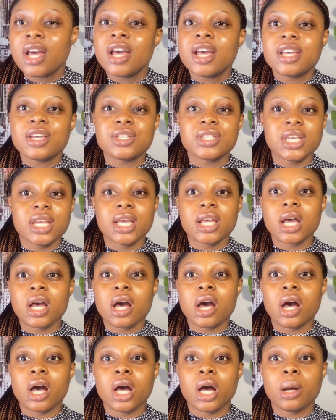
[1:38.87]
You see,
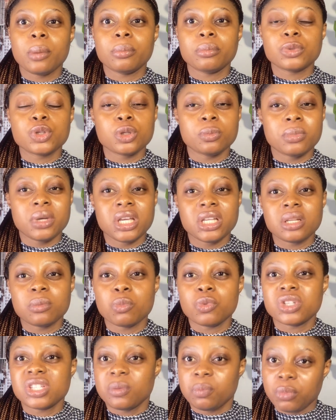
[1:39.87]
to me the
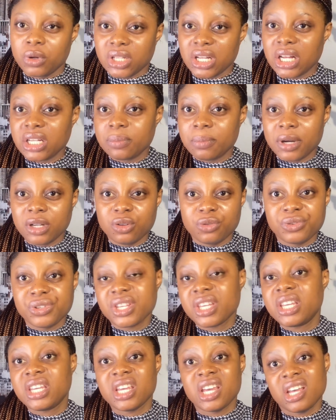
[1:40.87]
most important part of
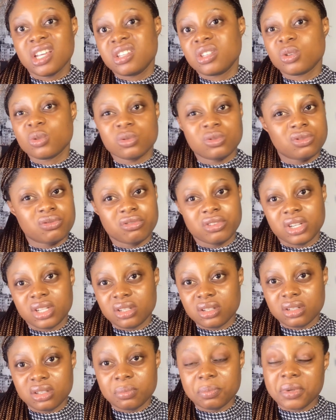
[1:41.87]
skincare is sunscreen.
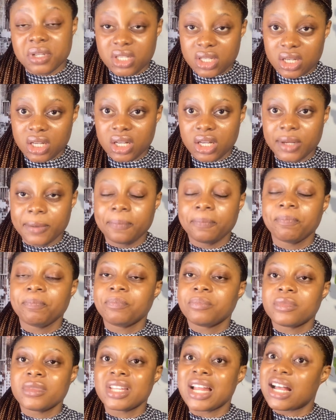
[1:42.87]
Basically,
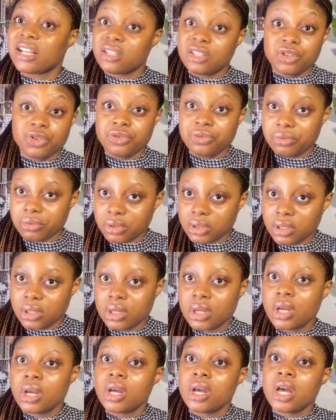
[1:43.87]
that's the truth.
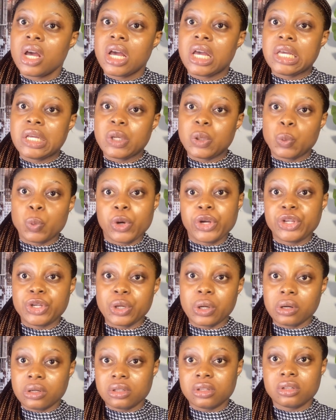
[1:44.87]
What you
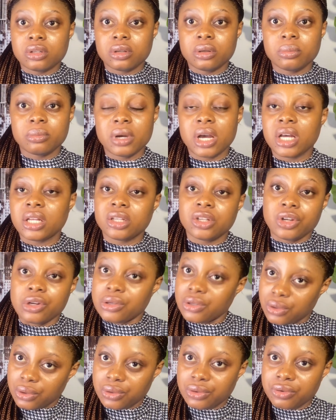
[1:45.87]
consume and your
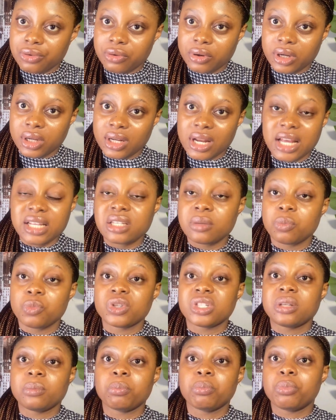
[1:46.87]
sunscreen, that's the
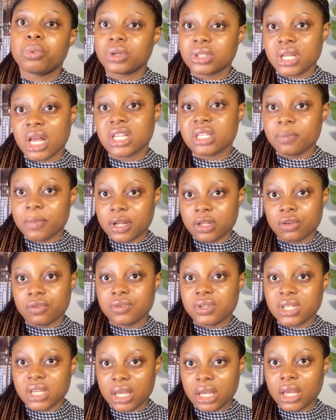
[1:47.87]
most important part of
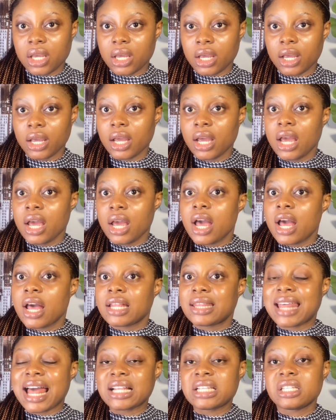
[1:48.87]
skincare.
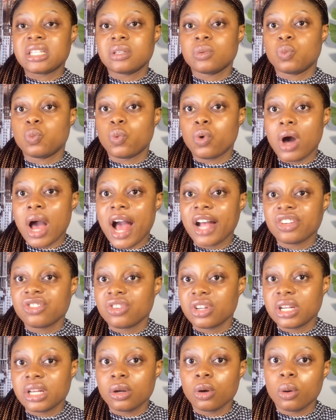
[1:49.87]
That's what
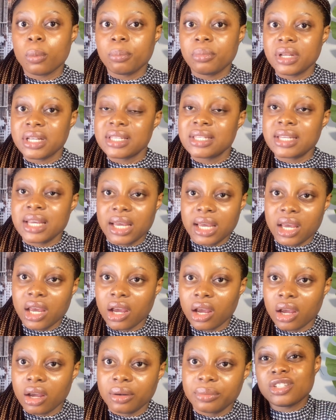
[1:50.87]
actually completes
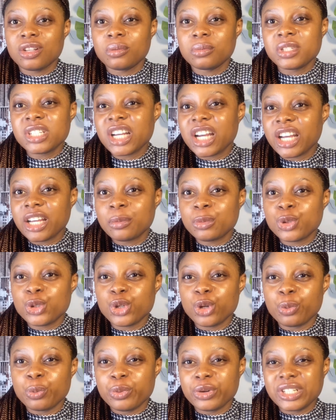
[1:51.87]
skincare. Sometimes
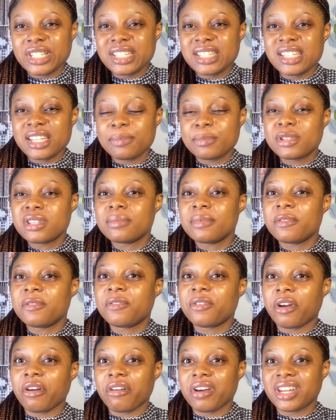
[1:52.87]
your body seems to be
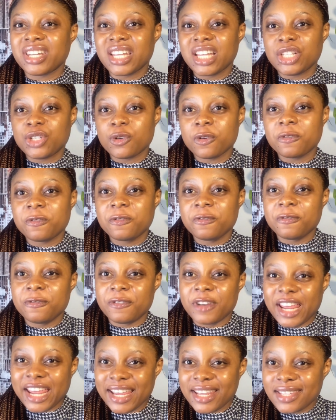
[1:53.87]
fairer than your
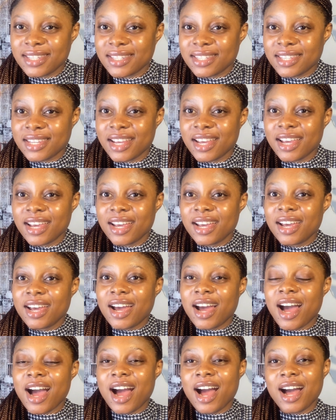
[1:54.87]
face.
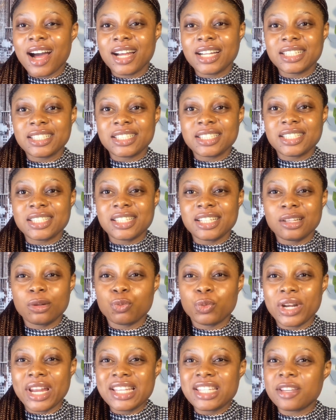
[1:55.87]
And
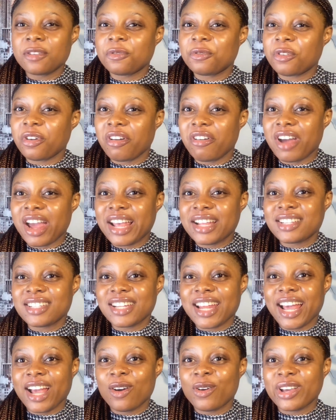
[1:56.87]
when I say fairer, it's
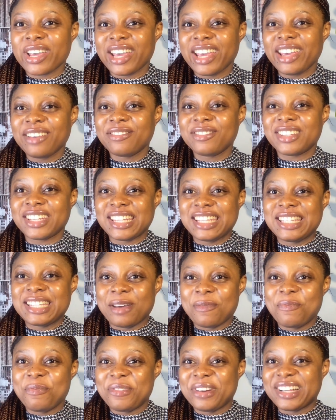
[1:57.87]
like, okay, if they
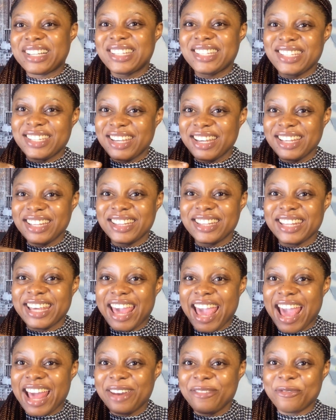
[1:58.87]
separate the
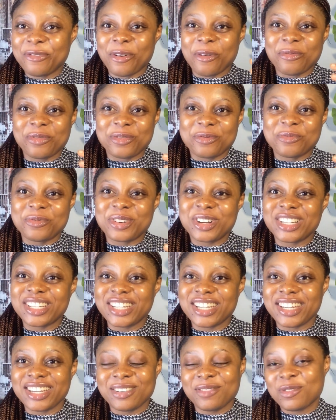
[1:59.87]
head from the
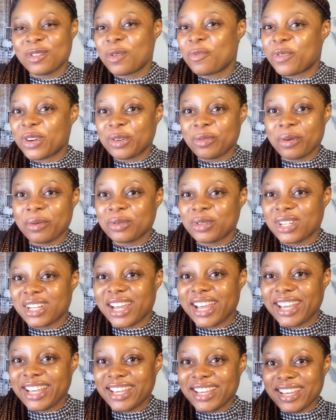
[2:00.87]
body, nobody will be able to
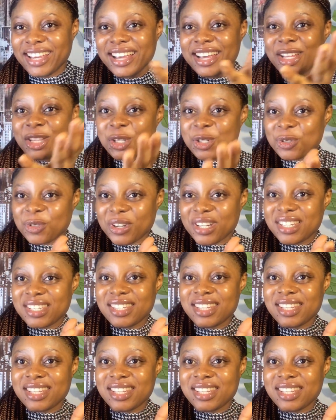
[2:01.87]
like trace